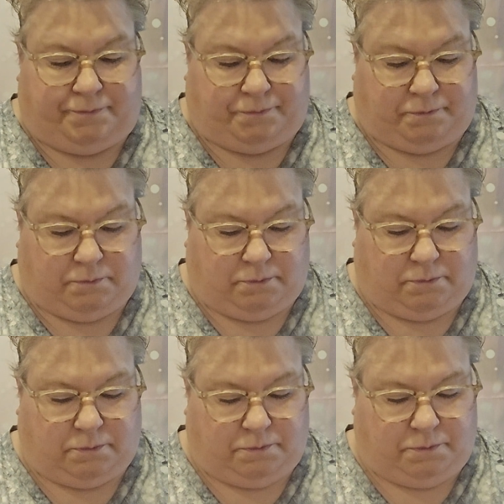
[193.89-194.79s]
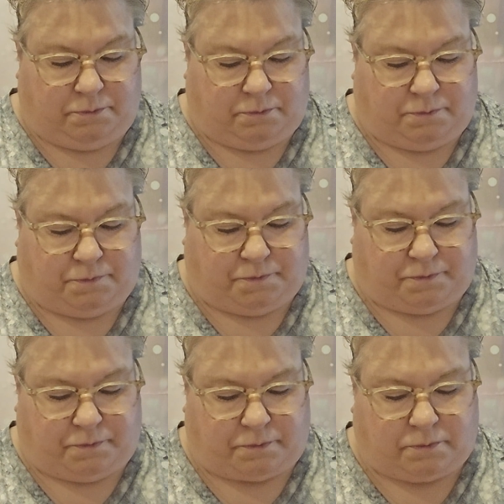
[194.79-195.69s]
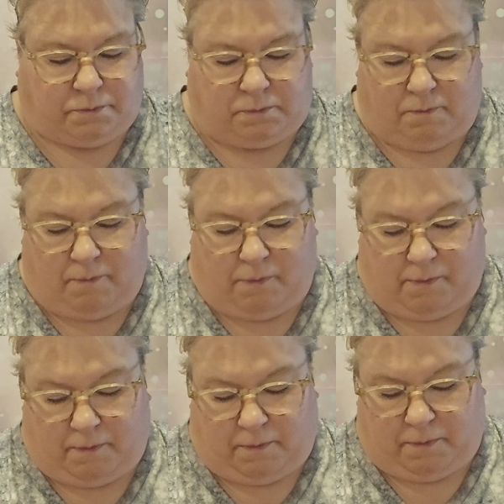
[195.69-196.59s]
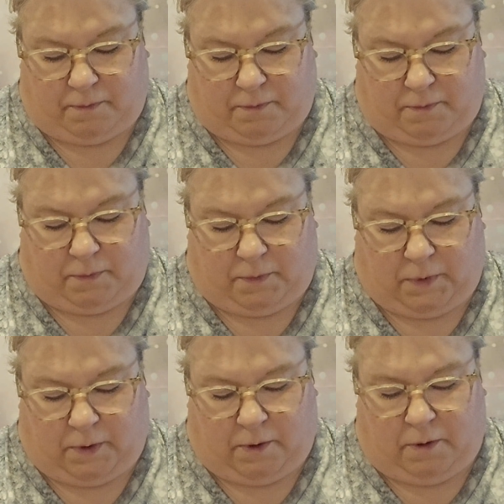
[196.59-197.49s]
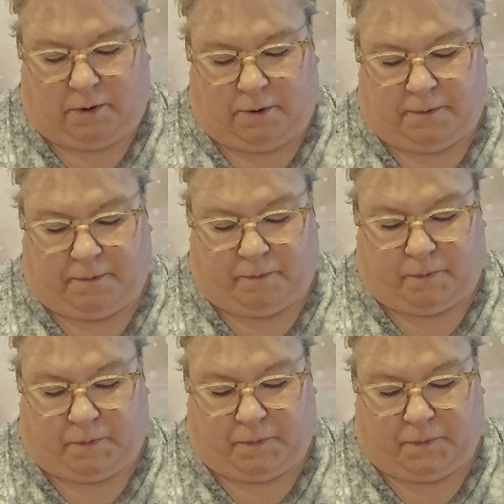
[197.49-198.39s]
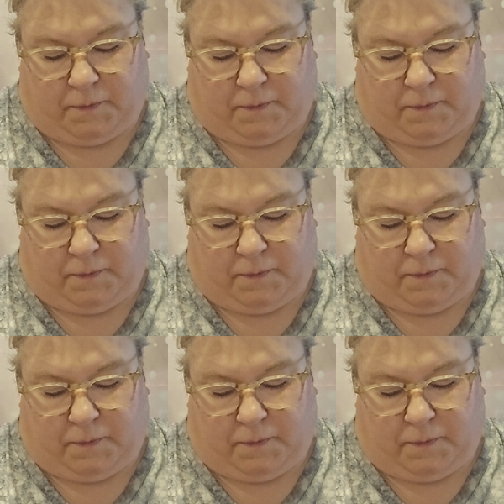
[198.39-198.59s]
(silence)